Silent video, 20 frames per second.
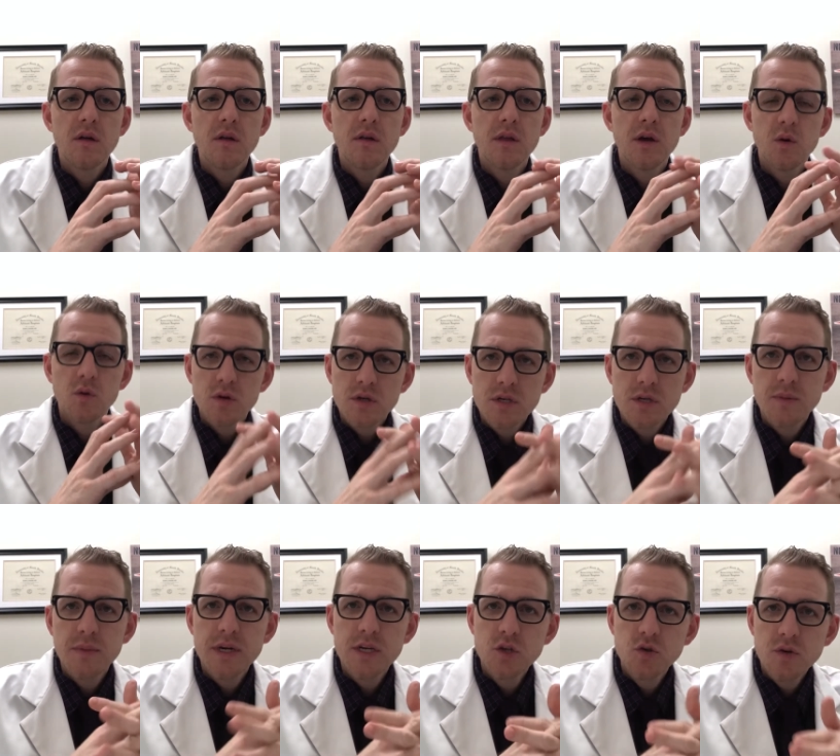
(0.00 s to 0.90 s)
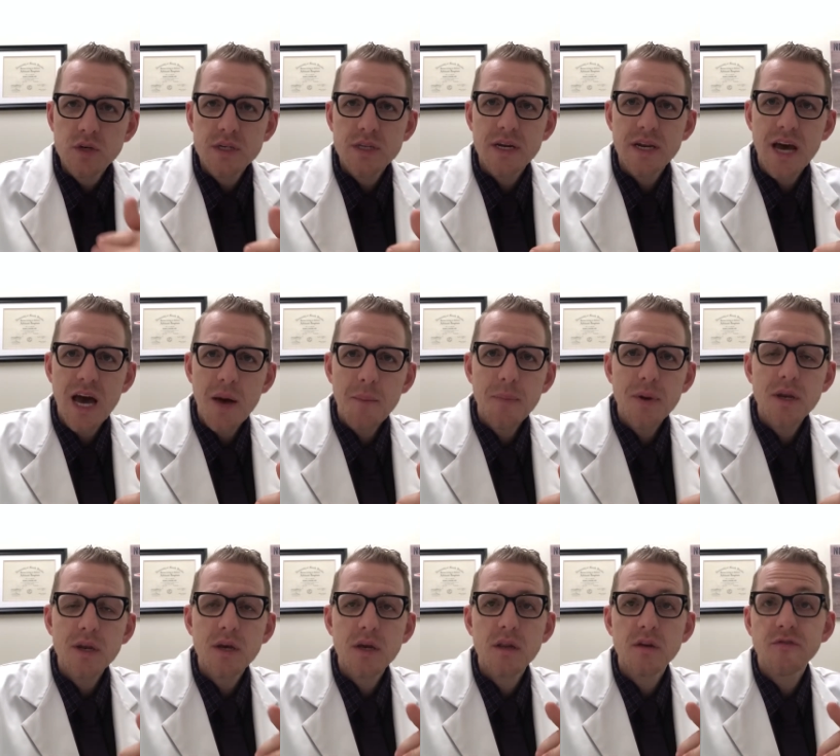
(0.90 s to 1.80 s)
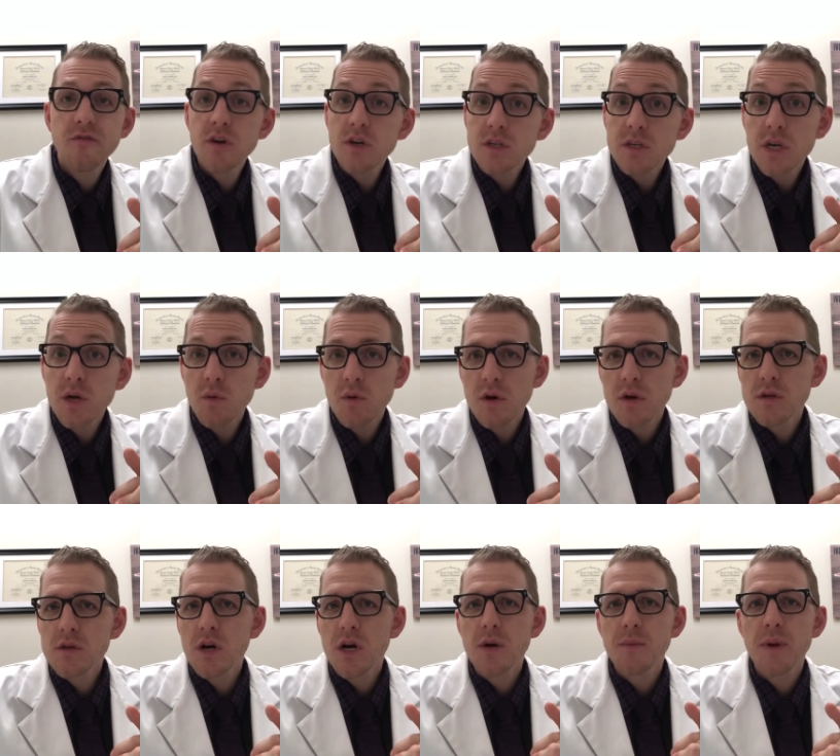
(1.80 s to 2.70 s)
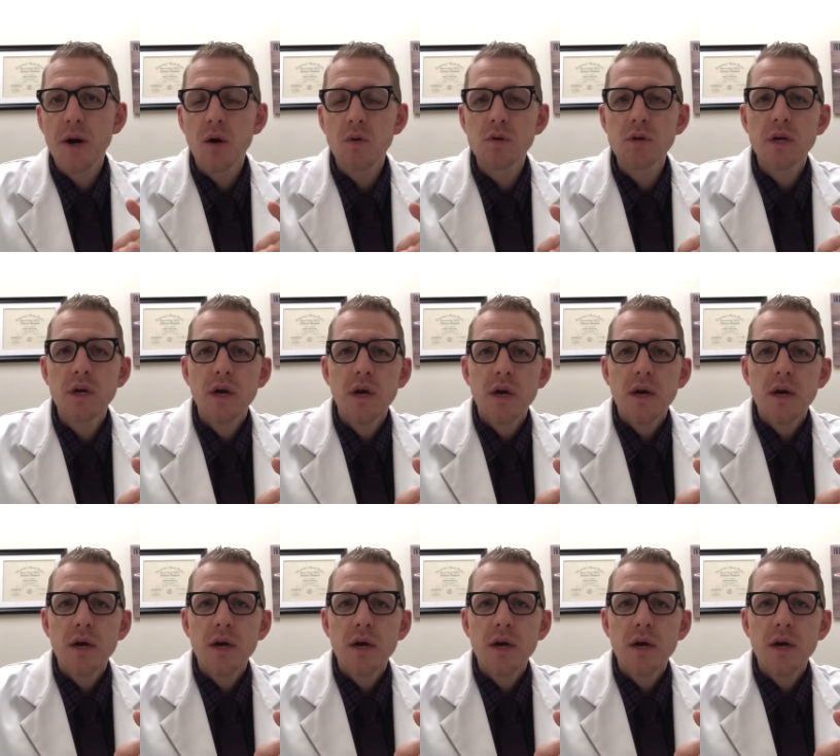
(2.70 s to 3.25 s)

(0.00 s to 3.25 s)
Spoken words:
there was some injuries that happened, and the first thing we're going to talk about